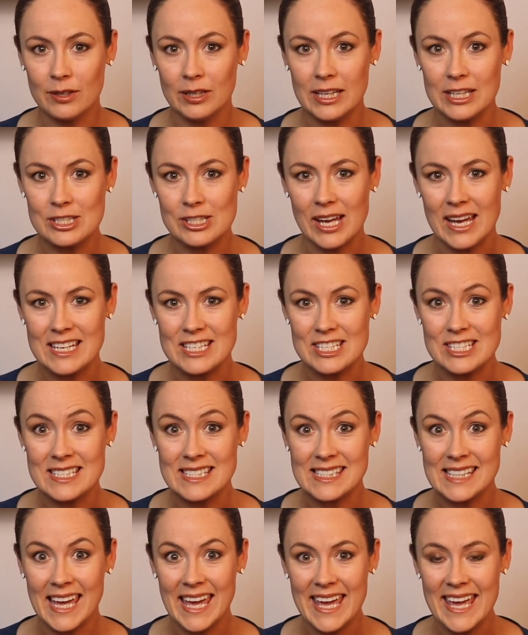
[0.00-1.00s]
Education is
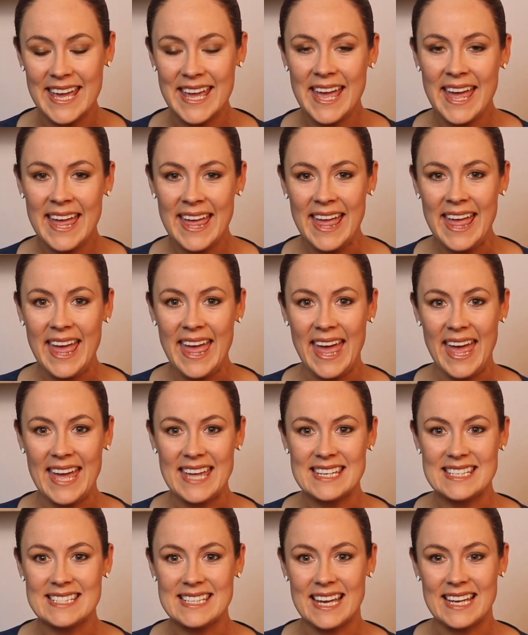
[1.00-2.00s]
key,
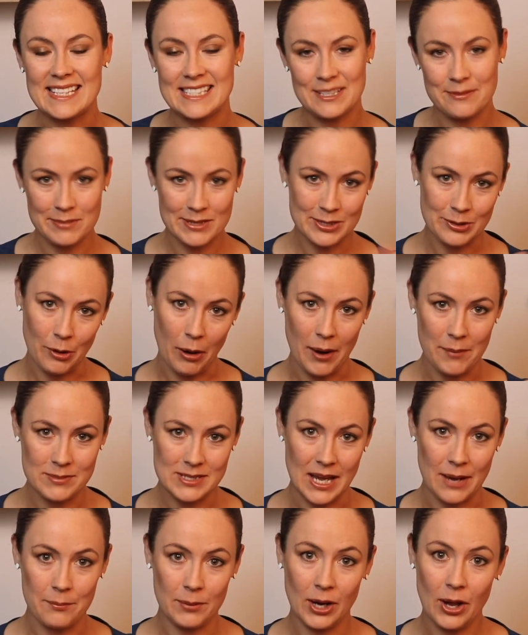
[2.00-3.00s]
and subscribe
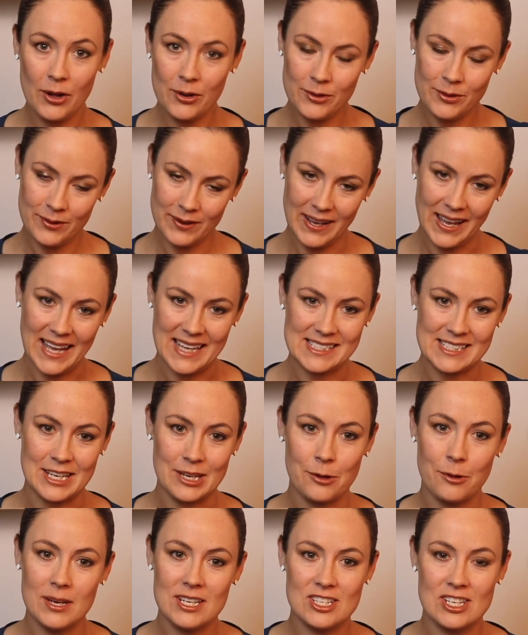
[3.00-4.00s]
down below, ask your
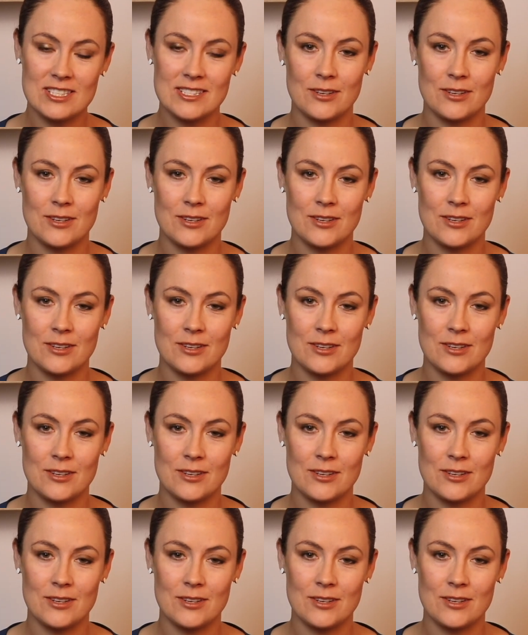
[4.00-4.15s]
questions.